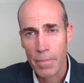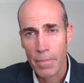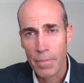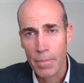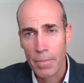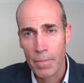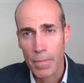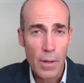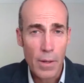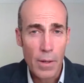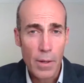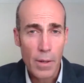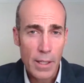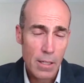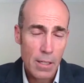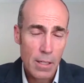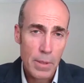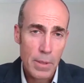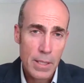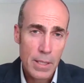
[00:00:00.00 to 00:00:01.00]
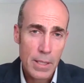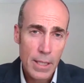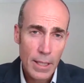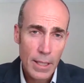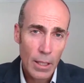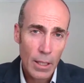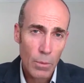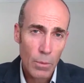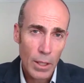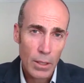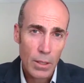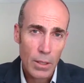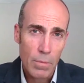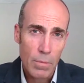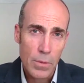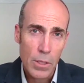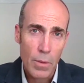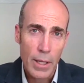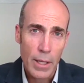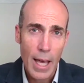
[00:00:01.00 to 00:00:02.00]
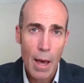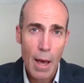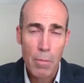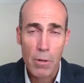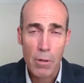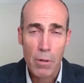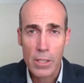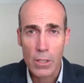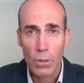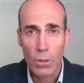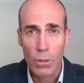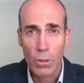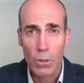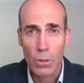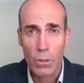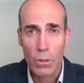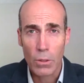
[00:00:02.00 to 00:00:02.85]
I also extend a particular welcome to any Aboriginal